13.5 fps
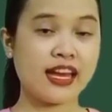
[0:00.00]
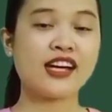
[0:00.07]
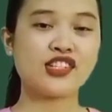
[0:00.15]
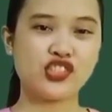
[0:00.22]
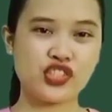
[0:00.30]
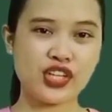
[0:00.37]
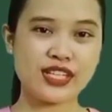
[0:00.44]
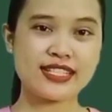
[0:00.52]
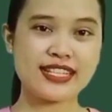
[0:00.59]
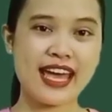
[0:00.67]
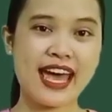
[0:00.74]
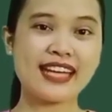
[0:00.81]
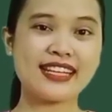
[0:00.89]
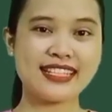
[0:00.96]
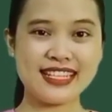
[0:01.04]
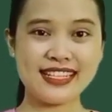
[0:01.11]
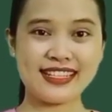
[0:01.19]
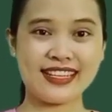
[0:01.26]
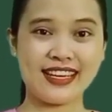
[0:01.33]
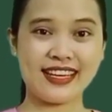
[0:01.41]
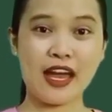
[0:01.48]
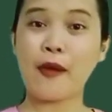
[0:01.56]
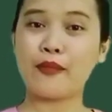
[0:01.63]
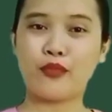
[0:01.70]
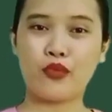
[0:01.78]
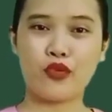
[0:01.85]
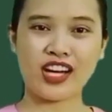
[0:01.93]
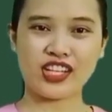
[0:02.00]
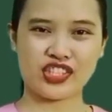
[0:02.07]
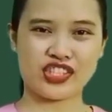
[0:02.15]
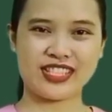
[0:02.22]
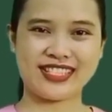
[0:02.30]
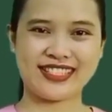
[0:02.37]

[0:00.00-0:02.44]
Just add ed, brushed.